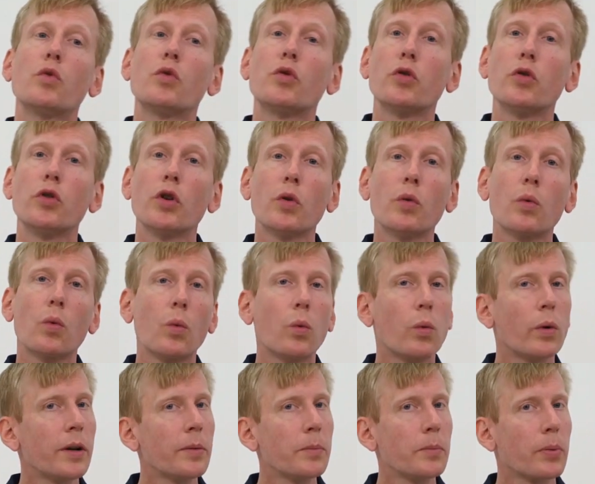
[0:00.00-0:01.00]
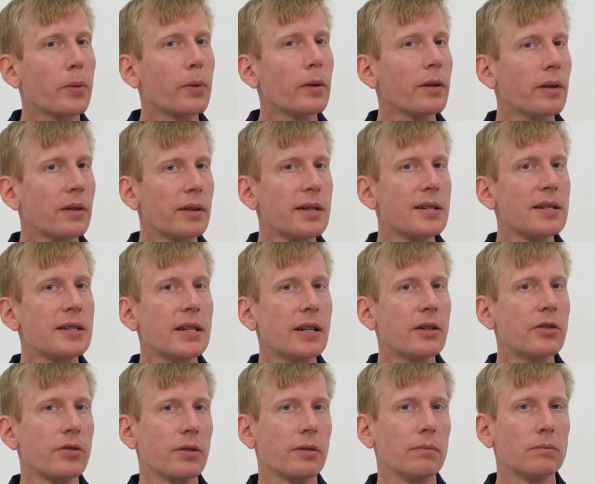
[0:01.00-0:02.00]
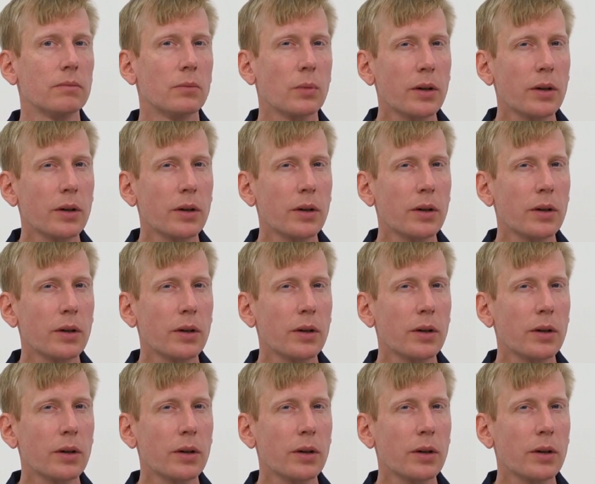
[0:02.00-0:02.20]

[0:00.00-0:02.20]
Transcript: To note one important distinction,